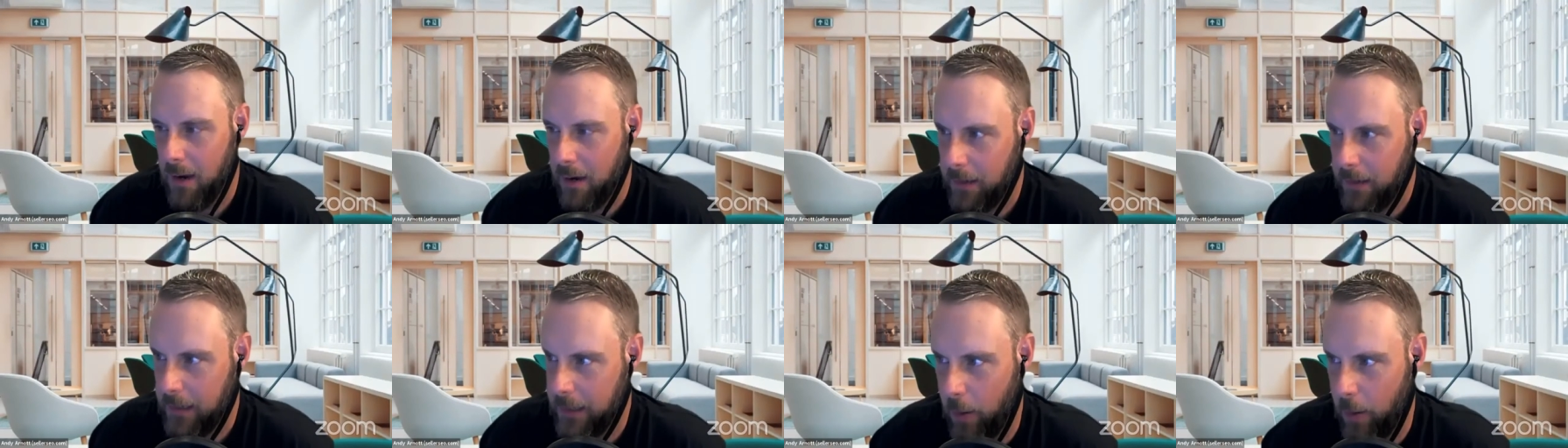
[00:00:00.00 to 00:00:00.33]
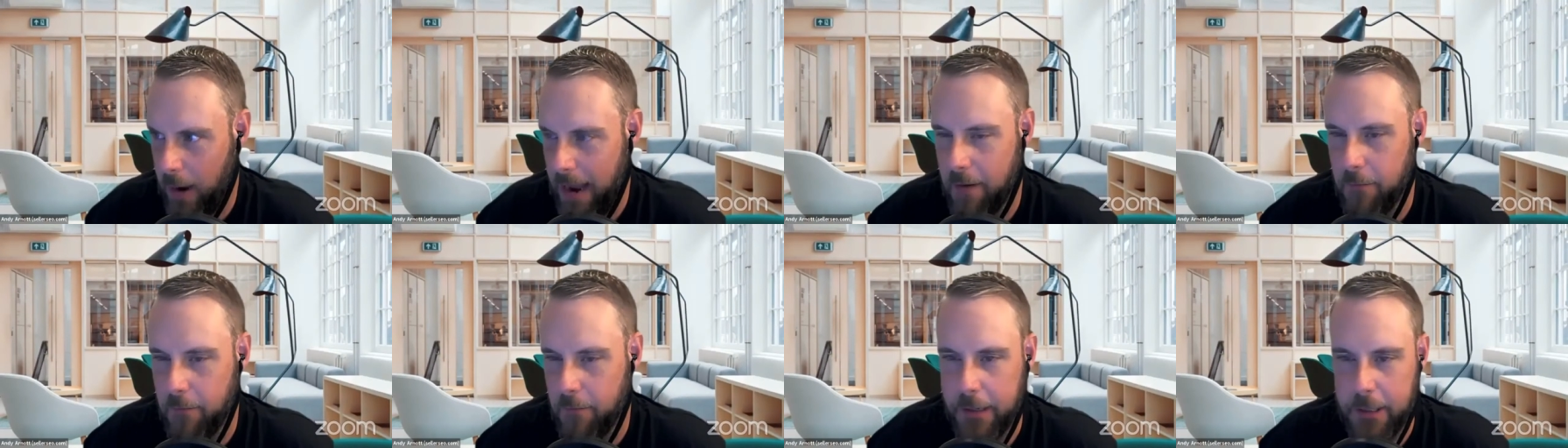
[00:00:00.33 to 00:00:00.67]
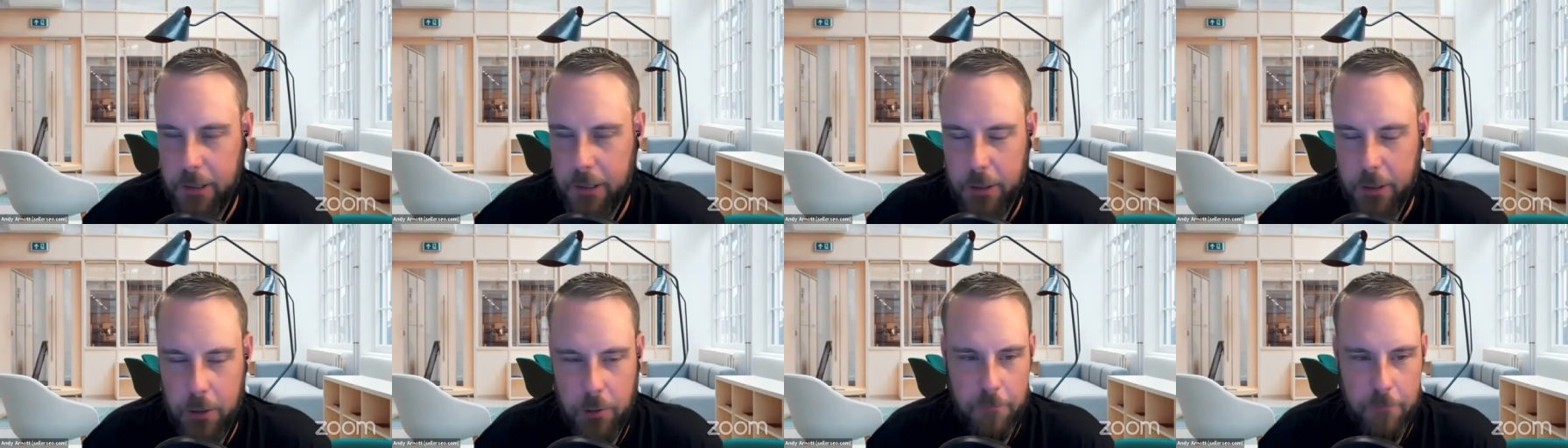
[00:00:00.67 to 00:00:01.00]
you know, every
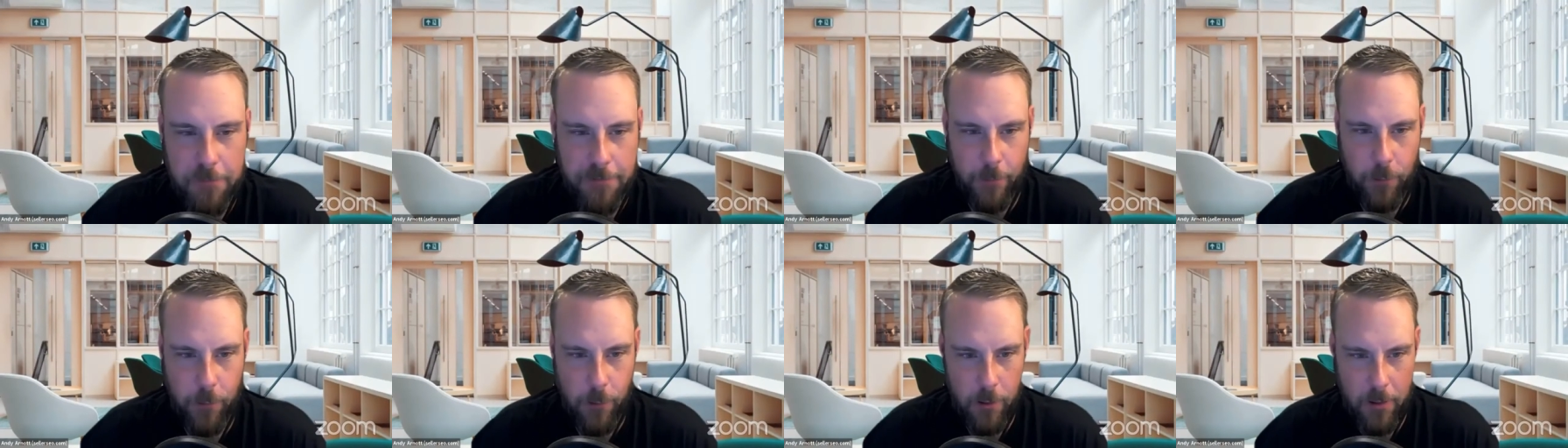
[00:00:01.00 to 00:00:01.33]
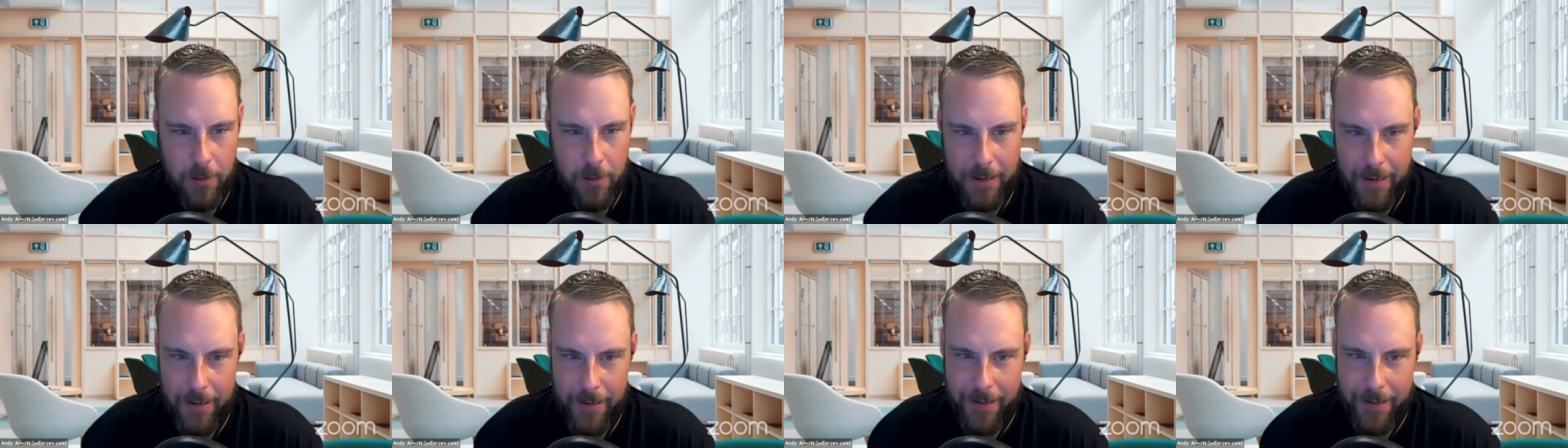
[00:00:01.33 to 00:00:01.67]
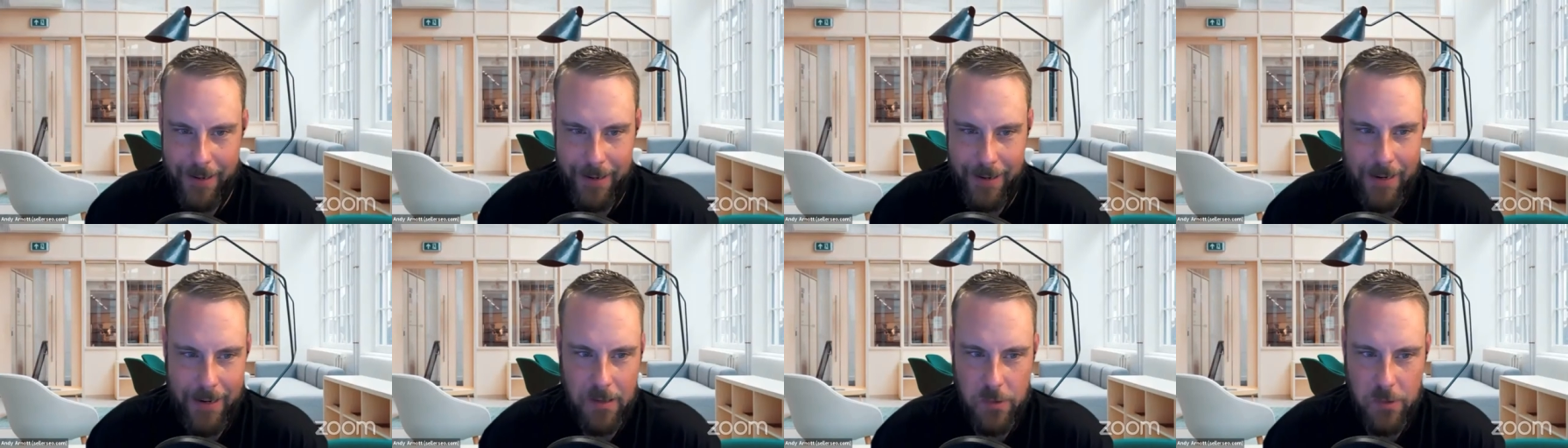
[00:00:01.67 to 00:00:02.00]
Q4
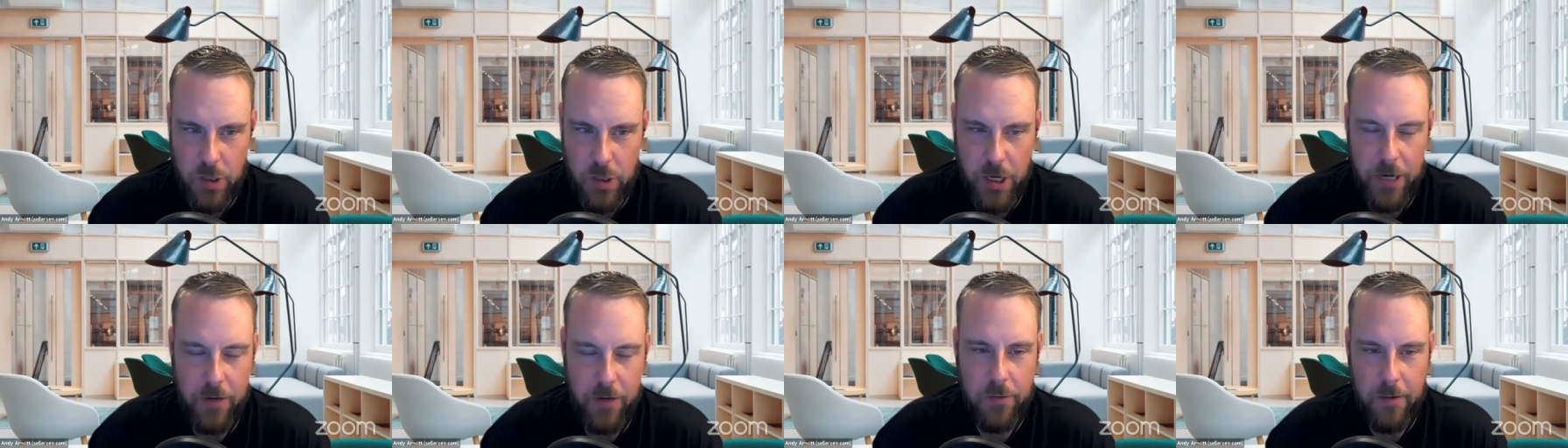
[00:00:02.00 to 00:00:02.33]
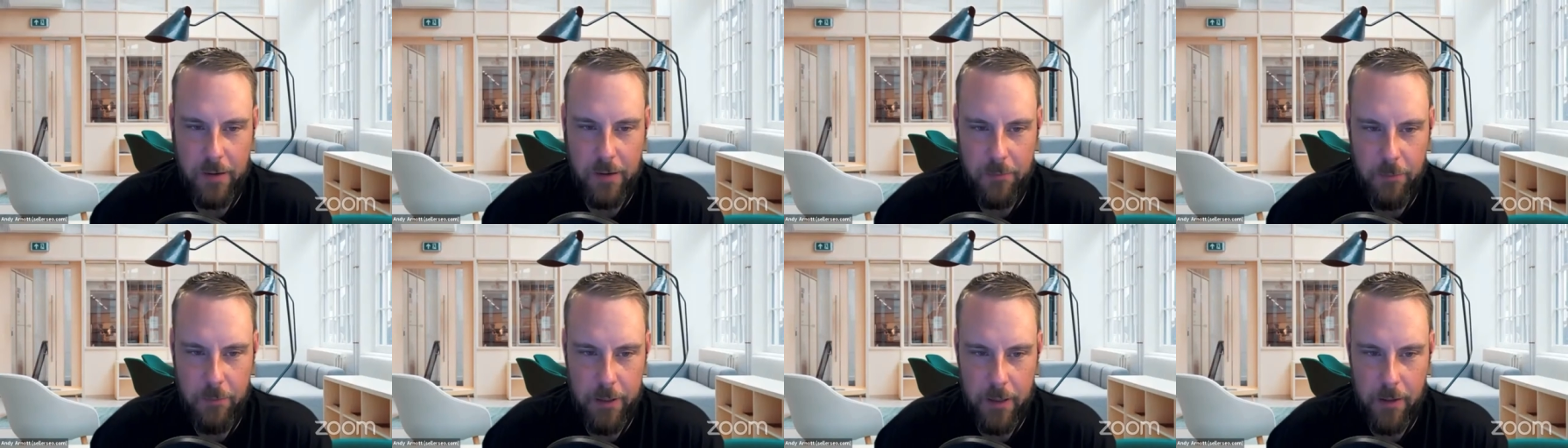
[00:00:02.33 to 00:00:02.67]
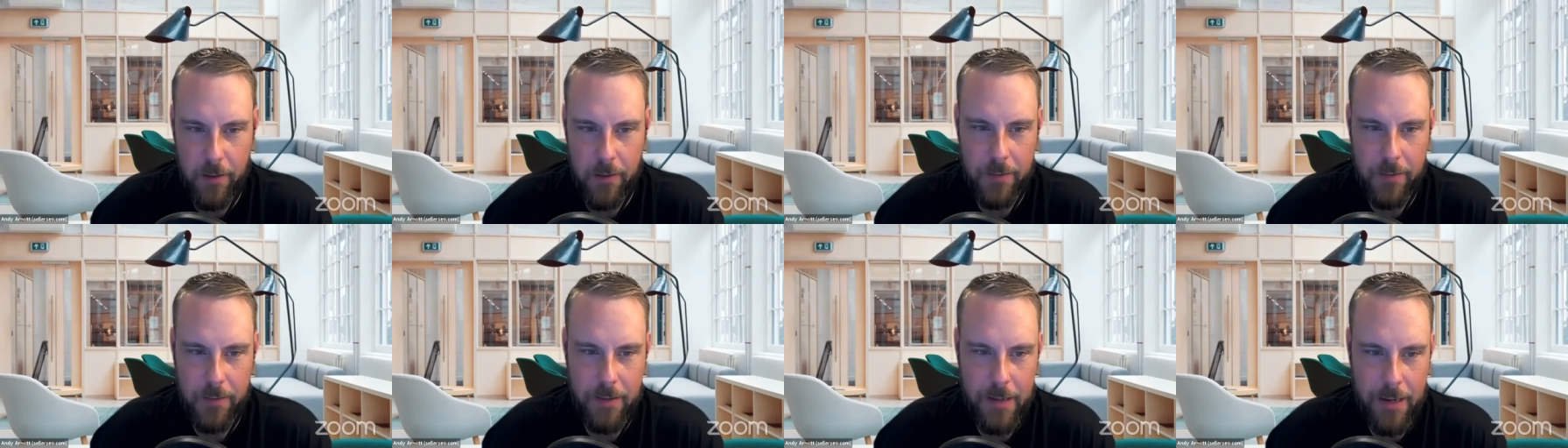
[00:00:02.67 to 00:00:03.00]
it, it changes every year.